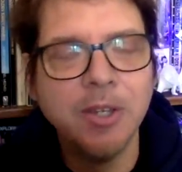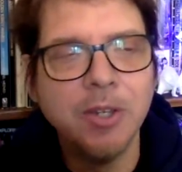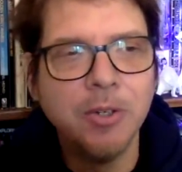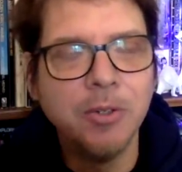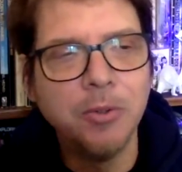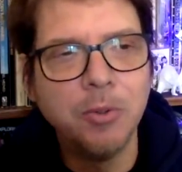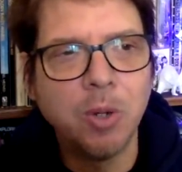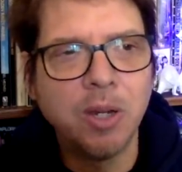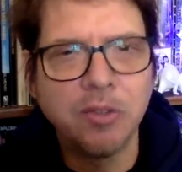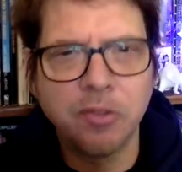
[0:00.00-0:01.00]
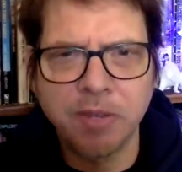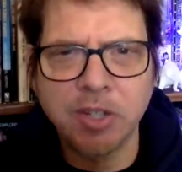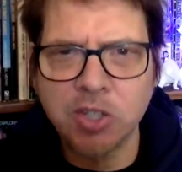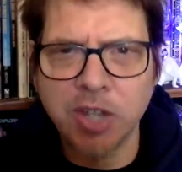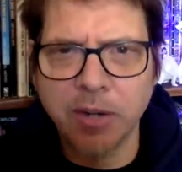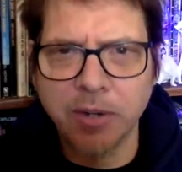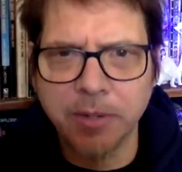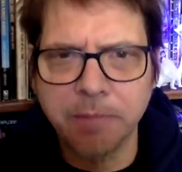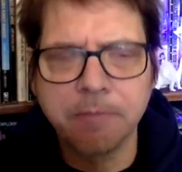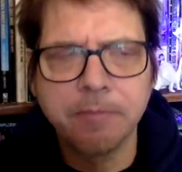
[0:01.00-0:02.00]
who was a
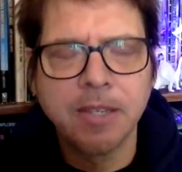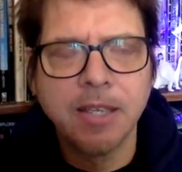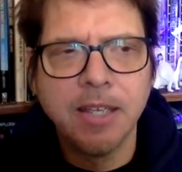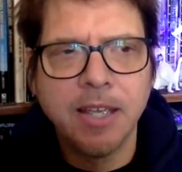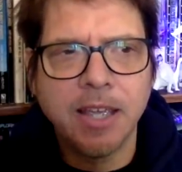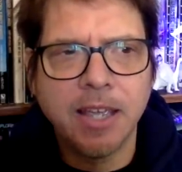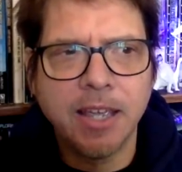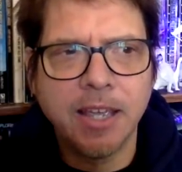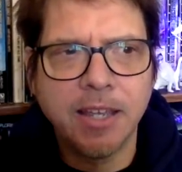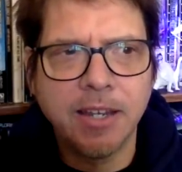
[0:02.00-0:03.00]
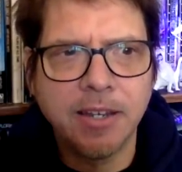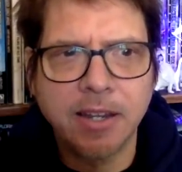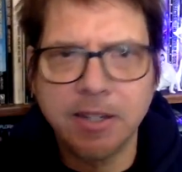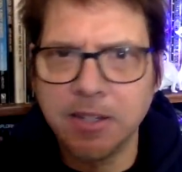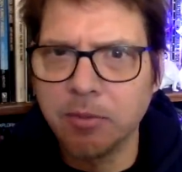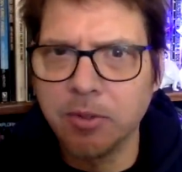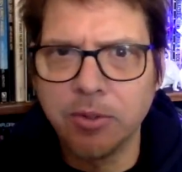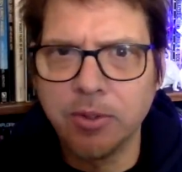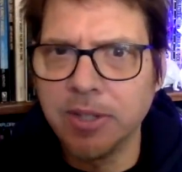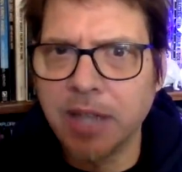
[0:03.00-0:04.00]
vegetarian. And I'd
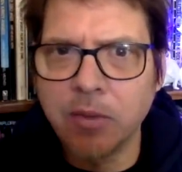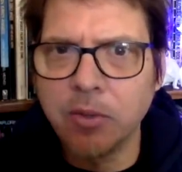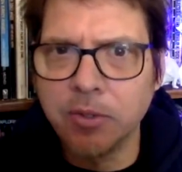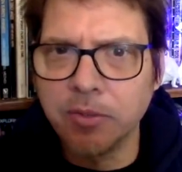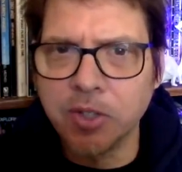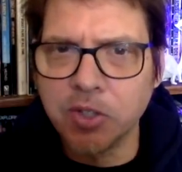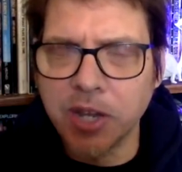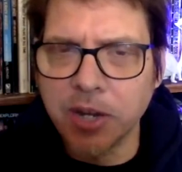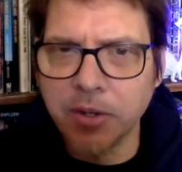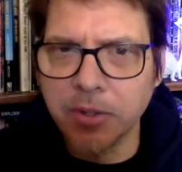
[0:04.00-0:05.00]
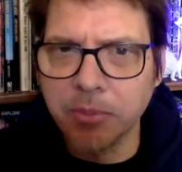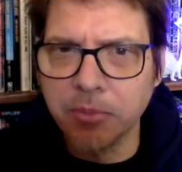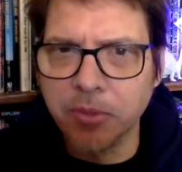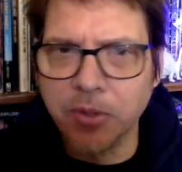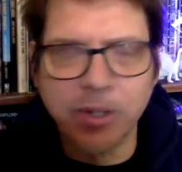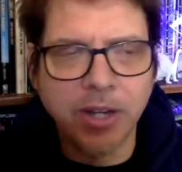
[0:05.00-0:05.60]
never encountered a vegetarian before.